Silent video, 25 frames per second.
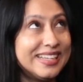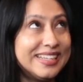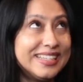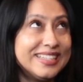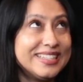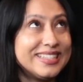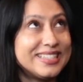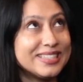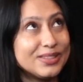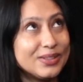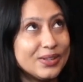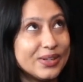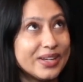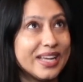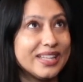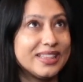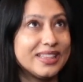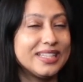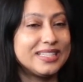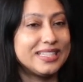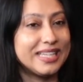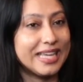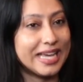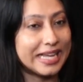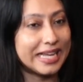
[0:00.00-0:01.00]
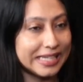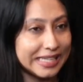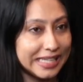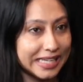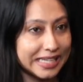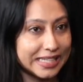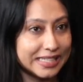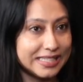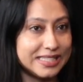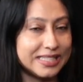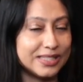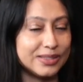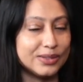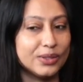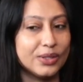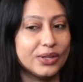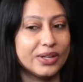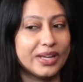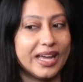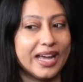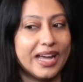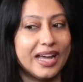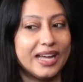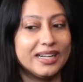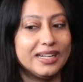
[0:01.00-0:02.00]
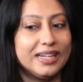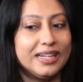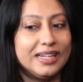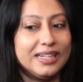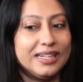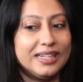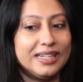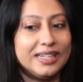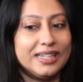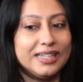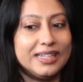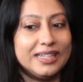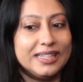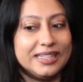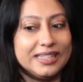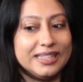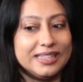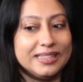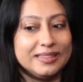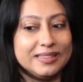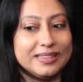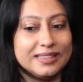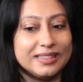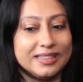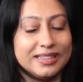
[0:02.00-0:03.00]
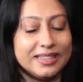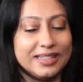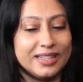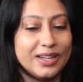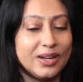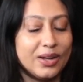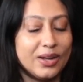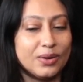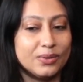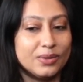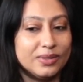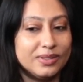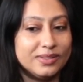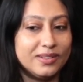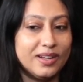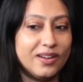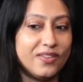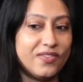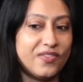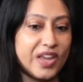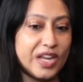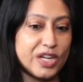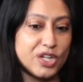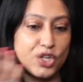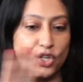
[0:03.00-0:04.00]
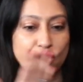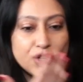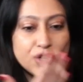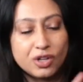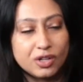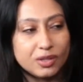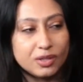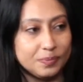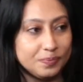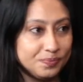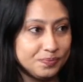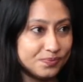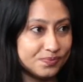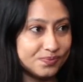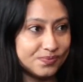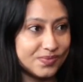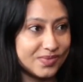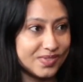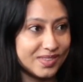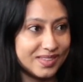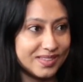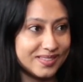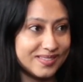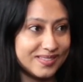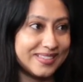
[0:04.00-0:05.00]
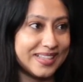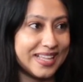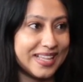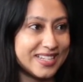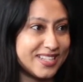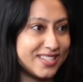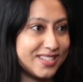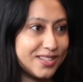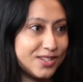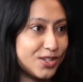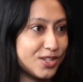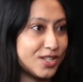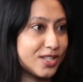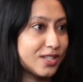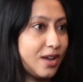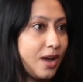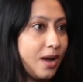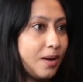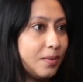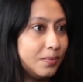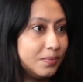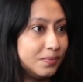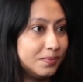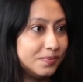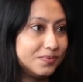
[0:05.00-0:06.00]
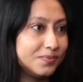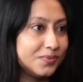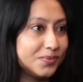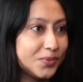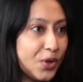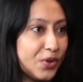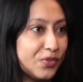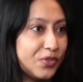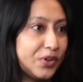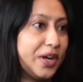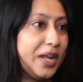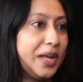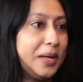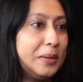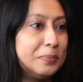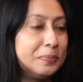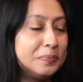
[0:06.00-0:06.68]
to look at the technique, to look at, you know, a facial, that doesn't just come overnight.